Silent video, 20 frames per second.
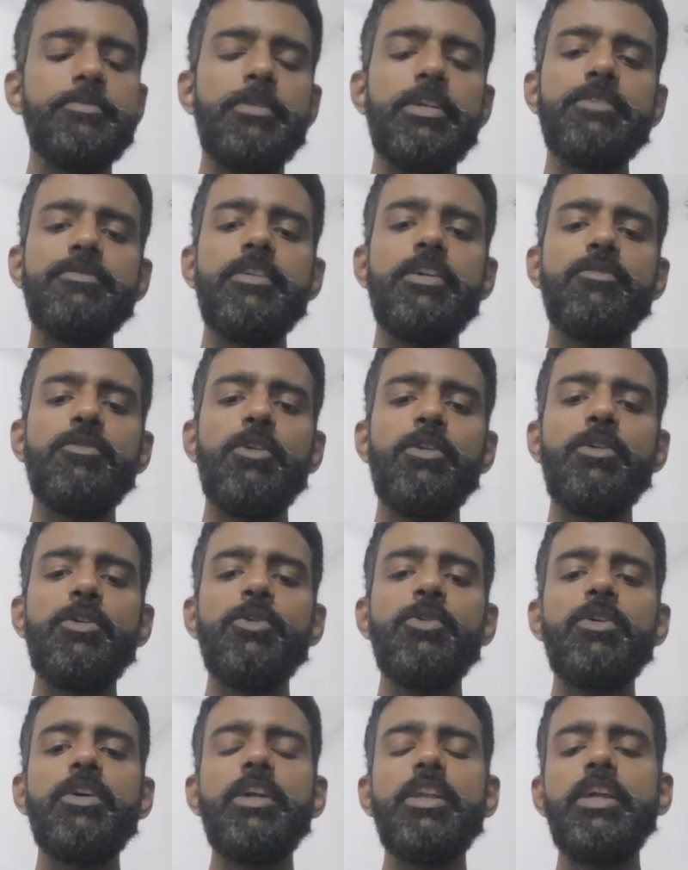But if I want
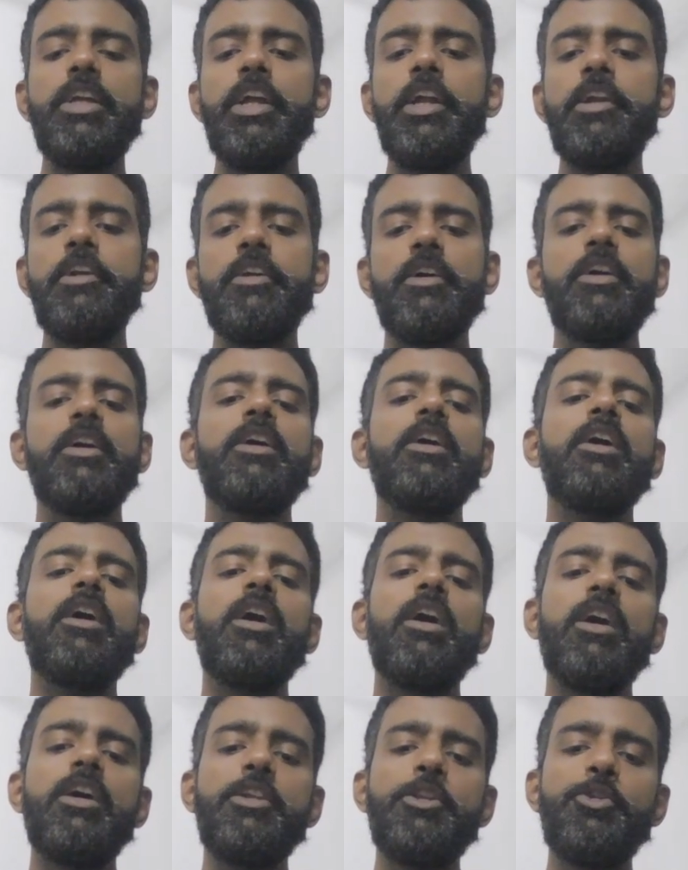to create
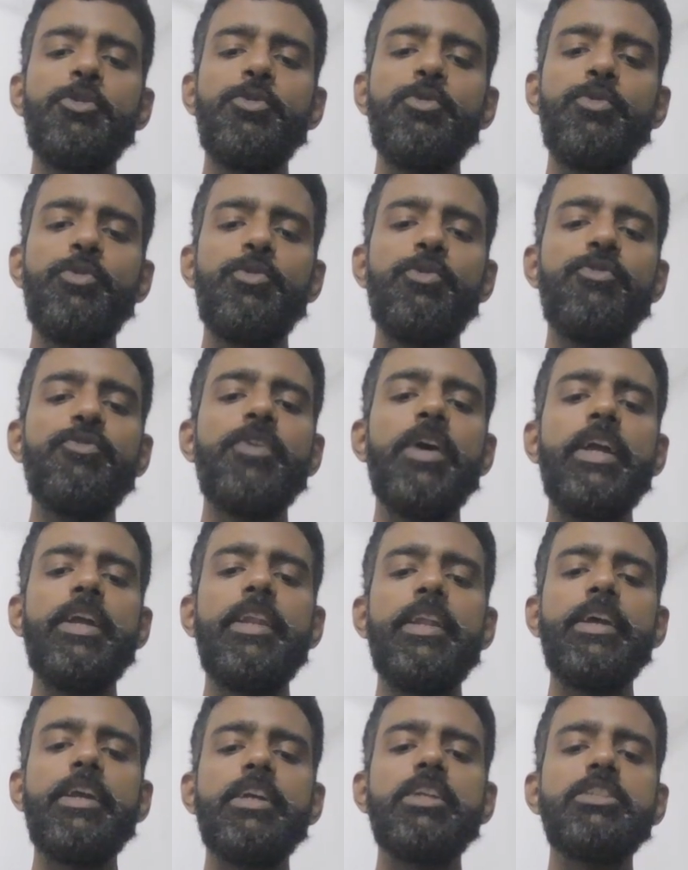a new
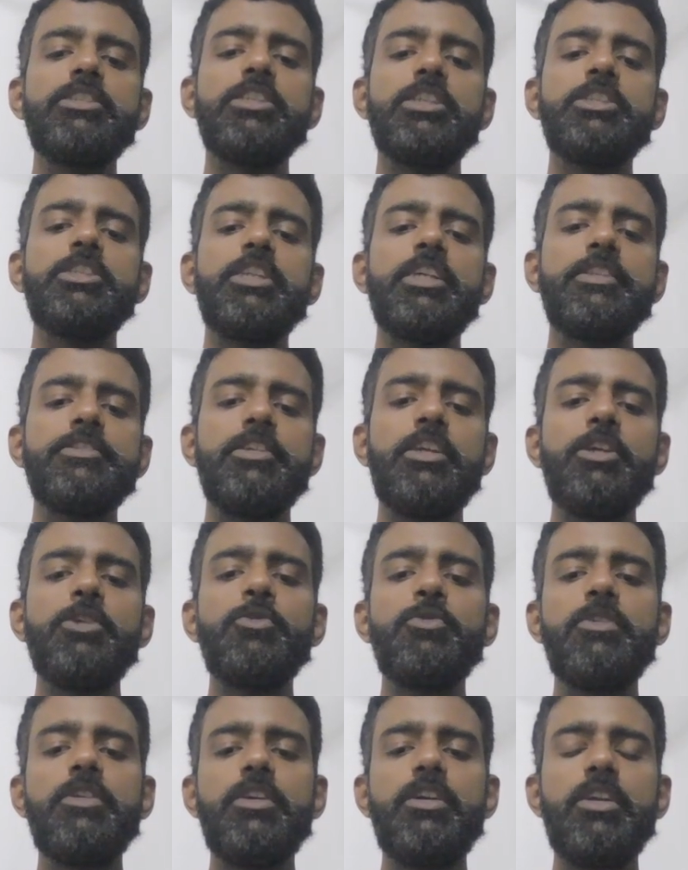file, I can just
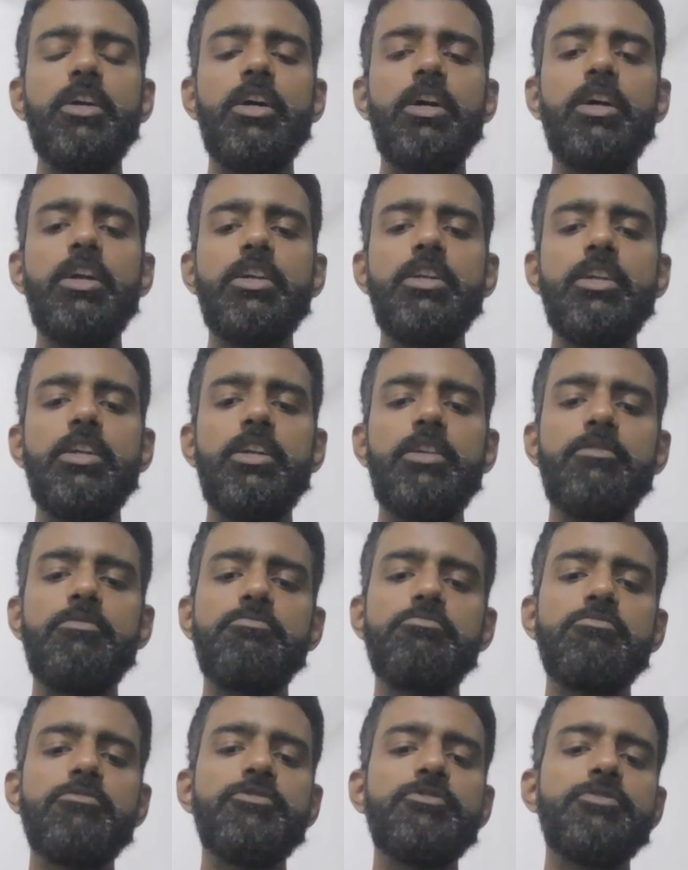execute,
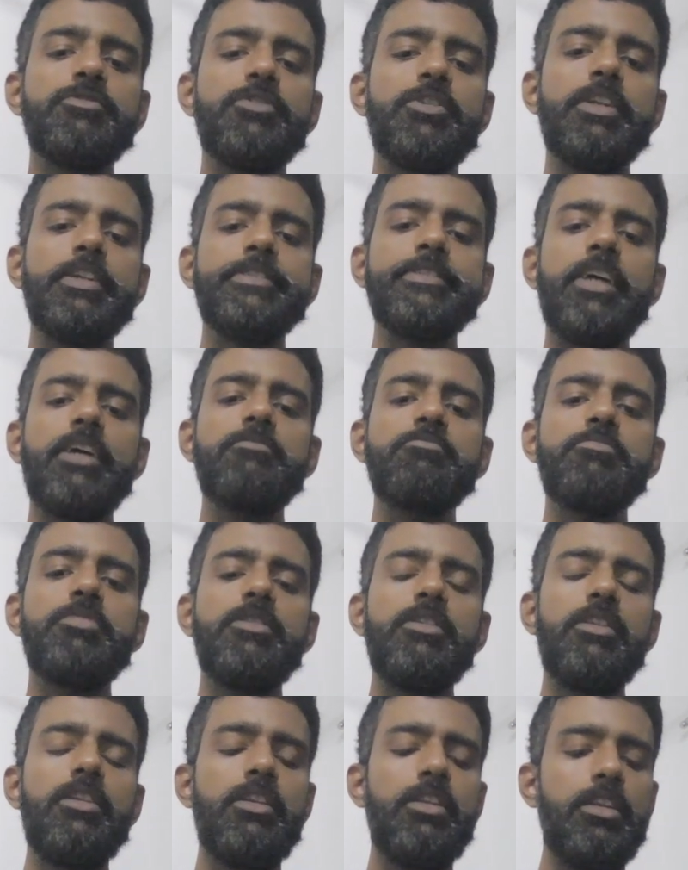for
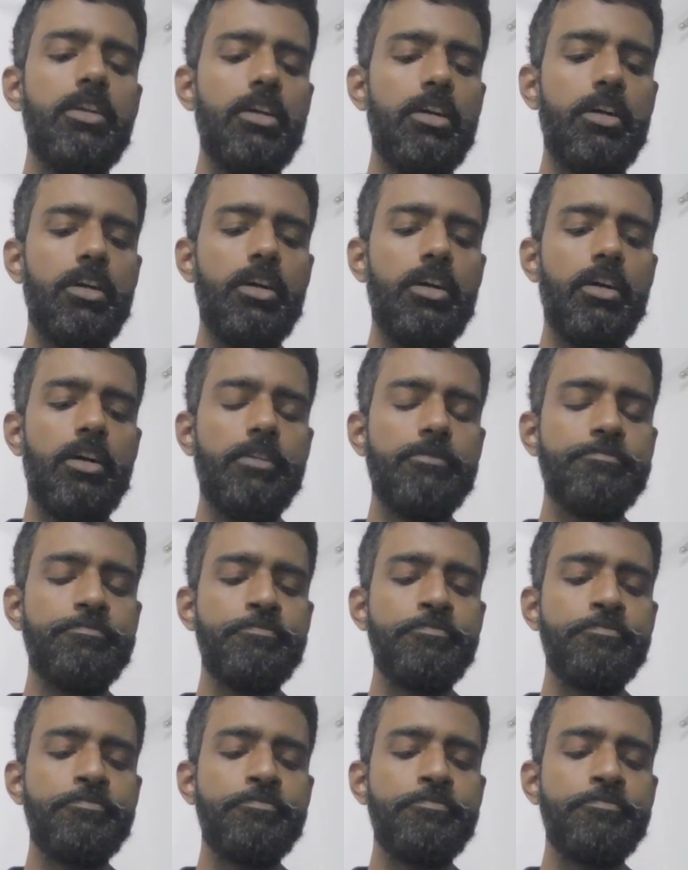example,